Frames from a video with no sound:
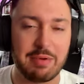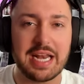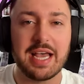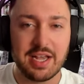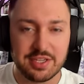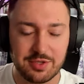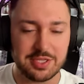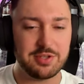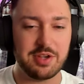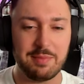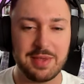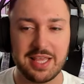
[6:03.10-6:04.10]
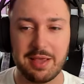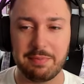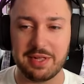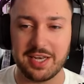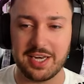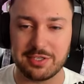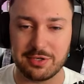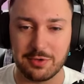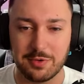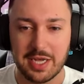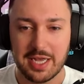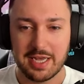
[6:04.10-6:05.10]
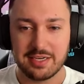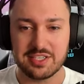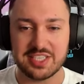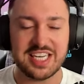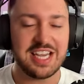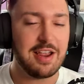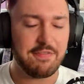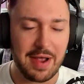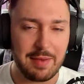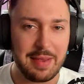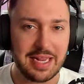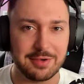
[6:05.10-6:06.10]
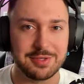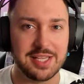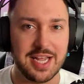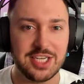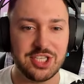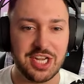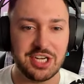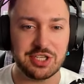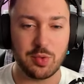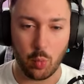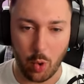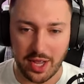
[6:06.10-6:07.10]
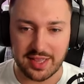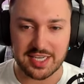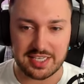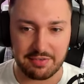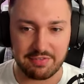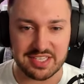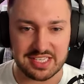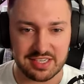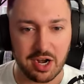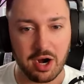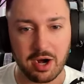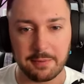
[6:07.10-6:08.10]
right? So this will give me the ability to see if I make those line changes, what the differences are.